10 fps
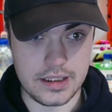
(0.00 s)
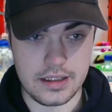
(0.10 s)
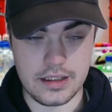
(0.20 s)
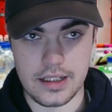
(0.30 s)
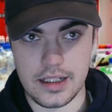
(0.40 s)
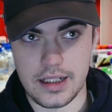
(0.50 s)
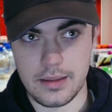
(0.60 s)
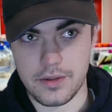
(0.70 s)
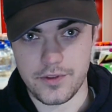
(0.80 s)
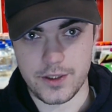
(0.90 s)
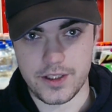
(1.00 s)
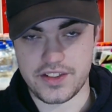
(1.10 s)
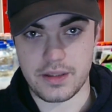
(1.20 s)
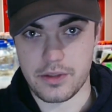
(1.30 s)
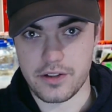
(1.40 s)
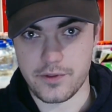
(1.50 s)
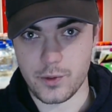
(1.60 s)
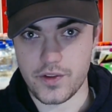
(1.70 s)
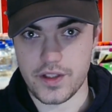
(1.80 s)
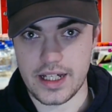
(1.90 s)
I've already said my
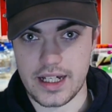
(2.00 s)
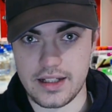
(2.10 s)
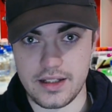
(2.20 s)
thoughts on that.